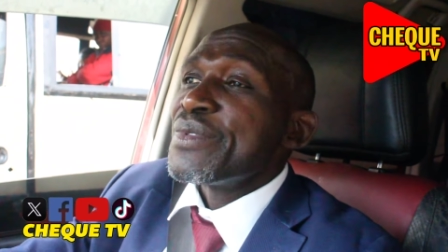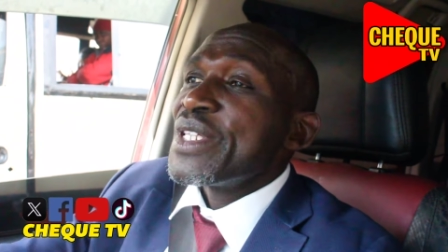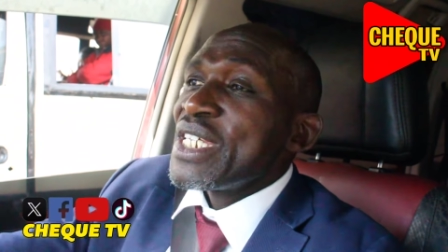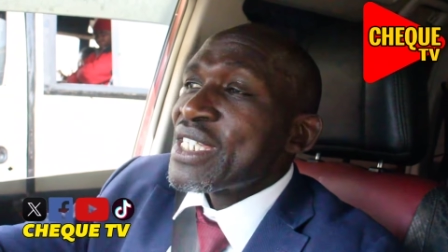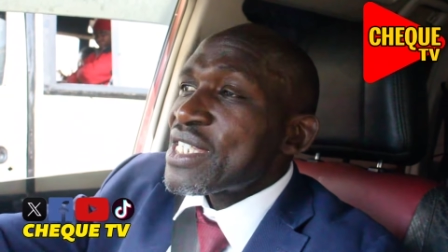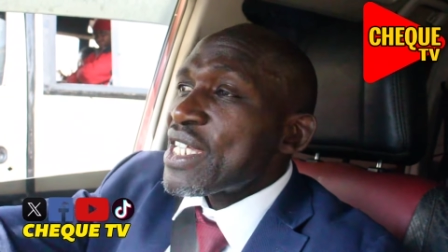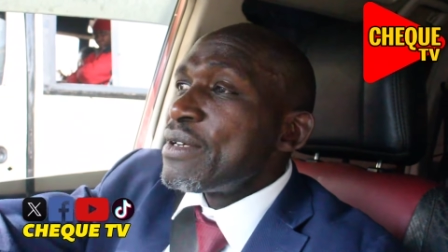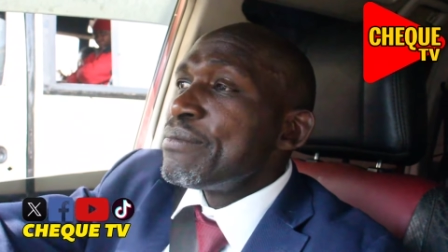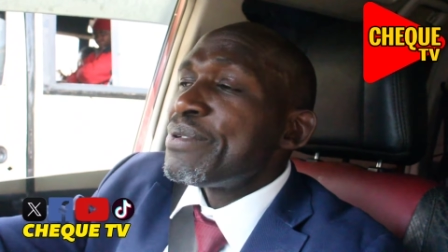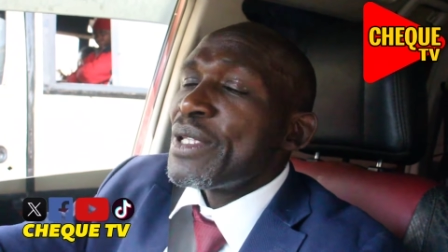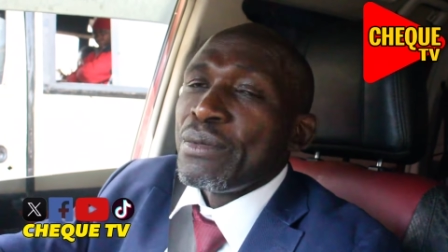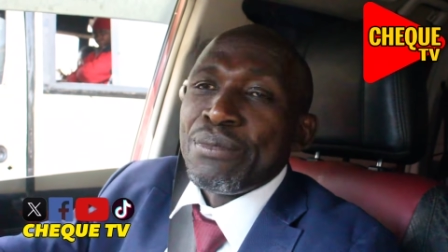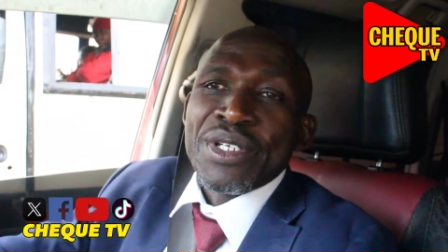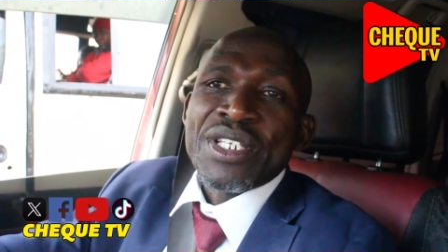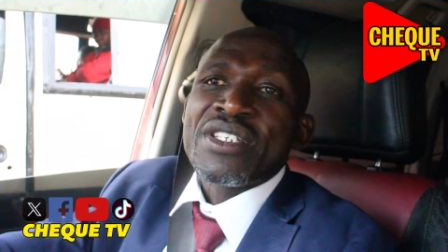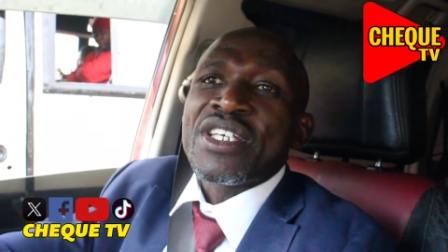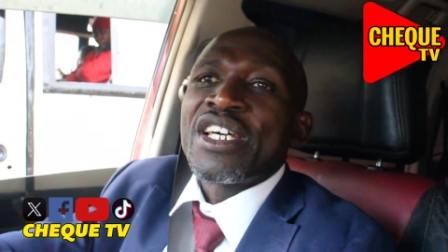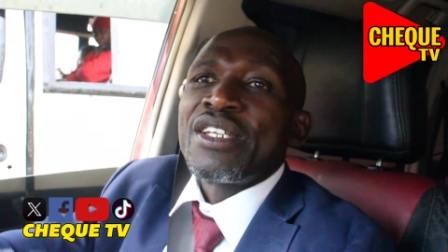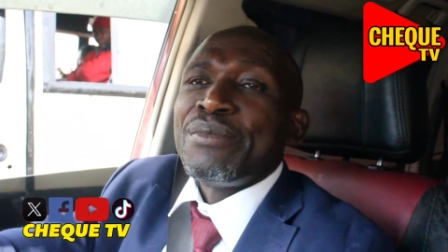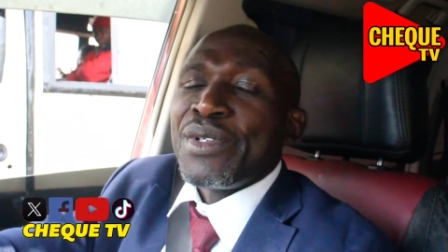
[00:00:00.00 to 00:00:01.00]
this MP
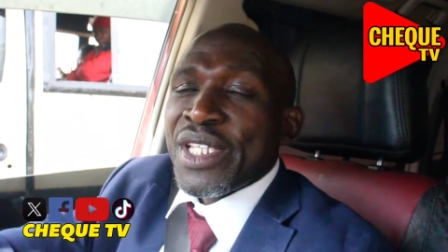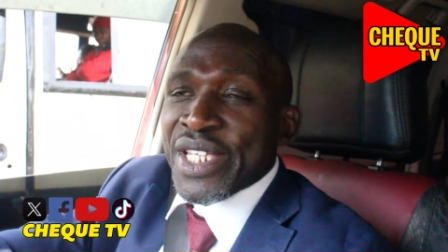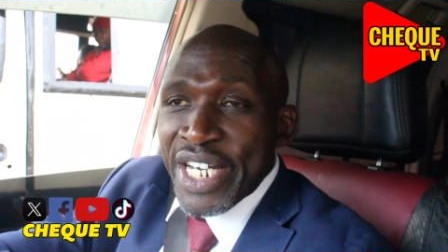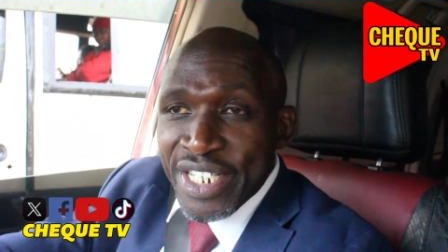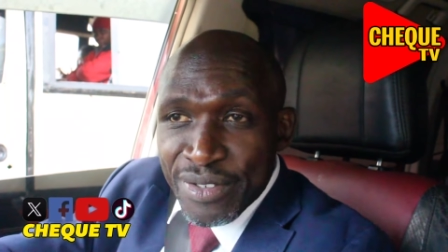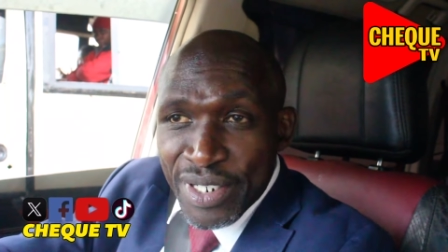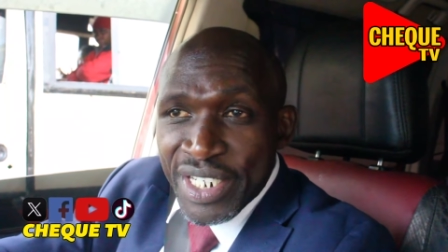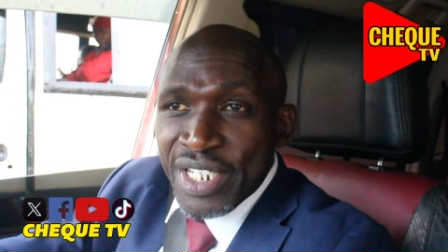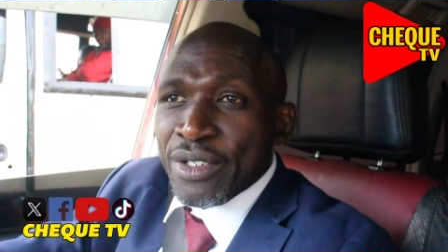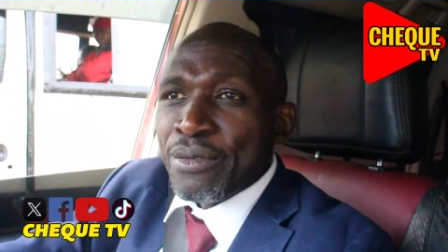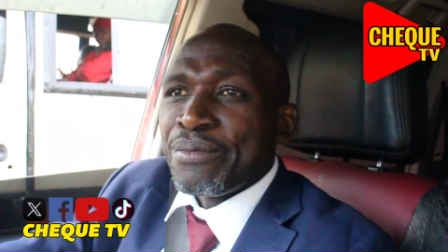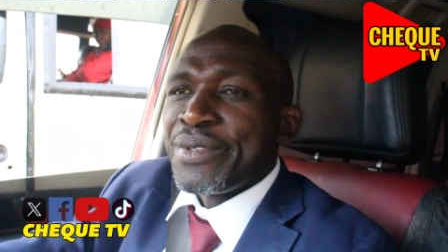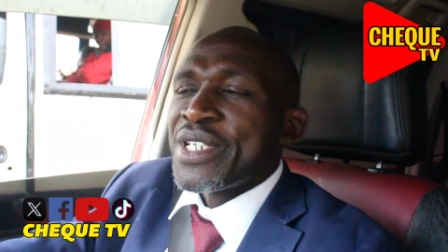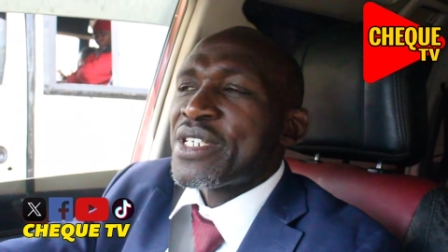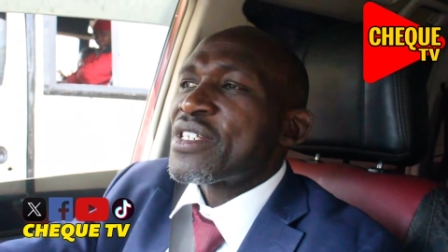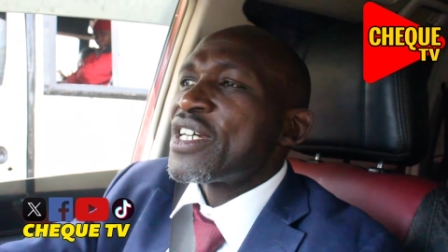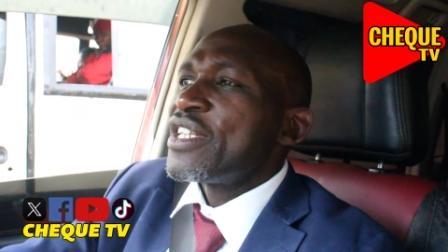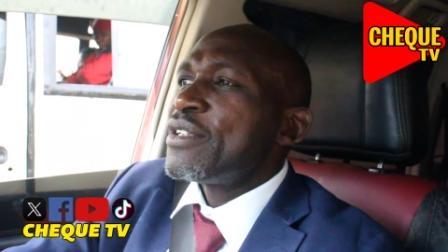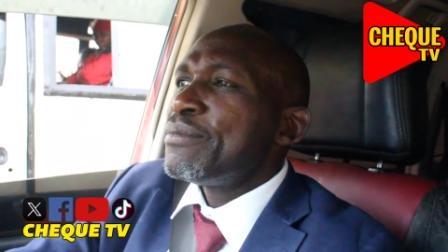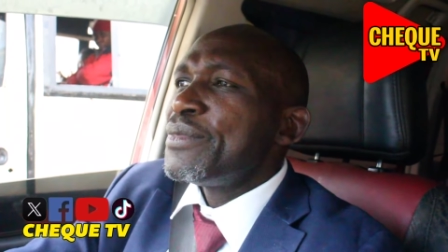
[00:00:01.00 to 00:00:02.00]
betrayed me, that one
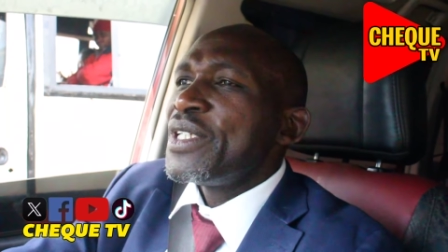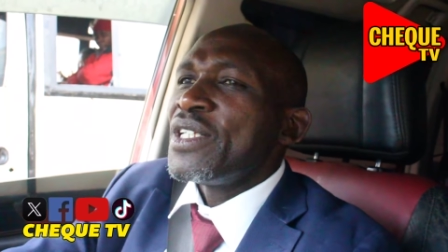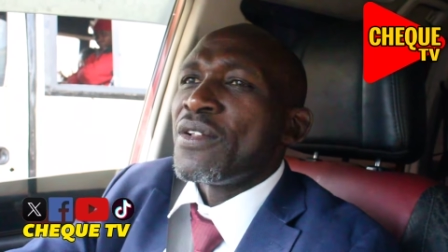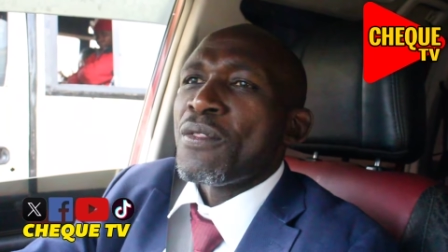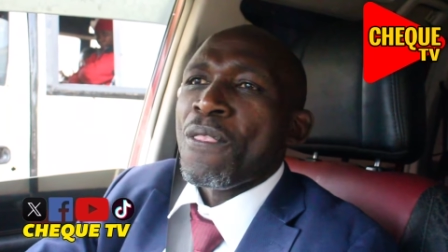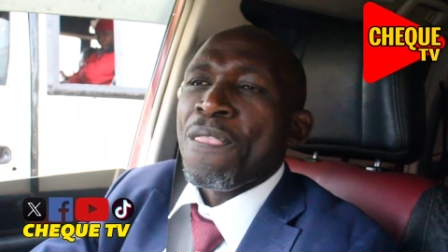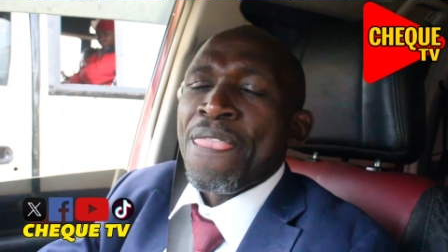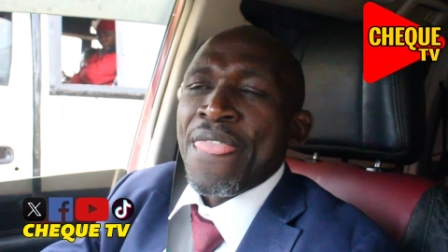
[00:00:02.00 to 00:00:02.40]
betrayed me,